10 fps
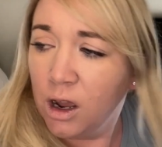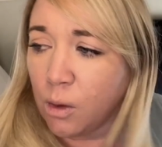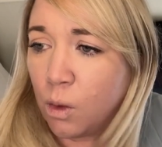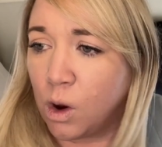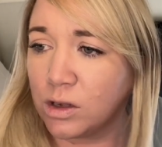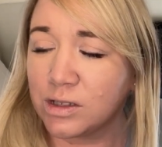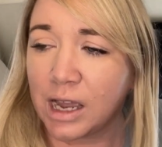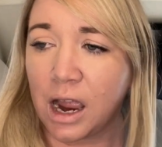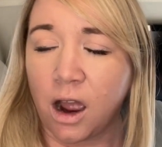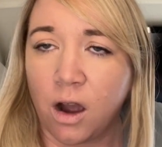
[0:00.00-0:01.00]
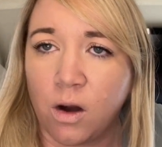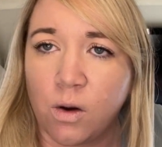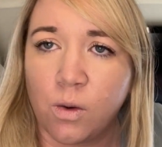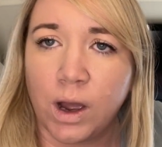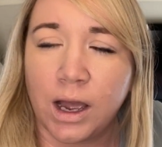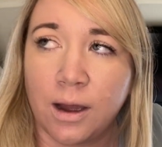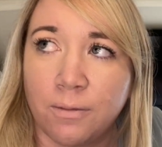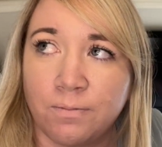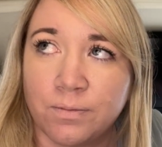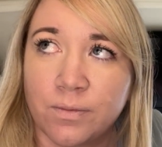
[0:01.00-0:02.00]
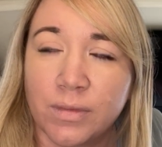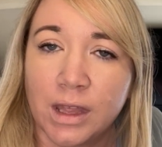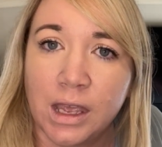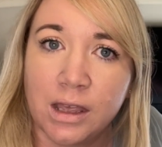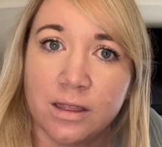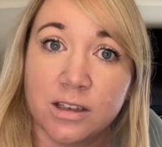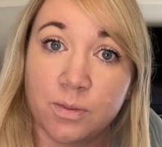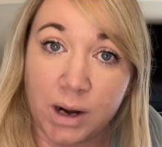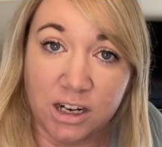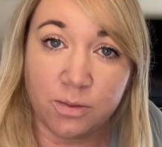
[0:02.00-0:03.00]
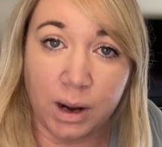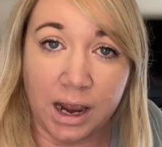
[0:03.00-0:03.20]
Was our the splash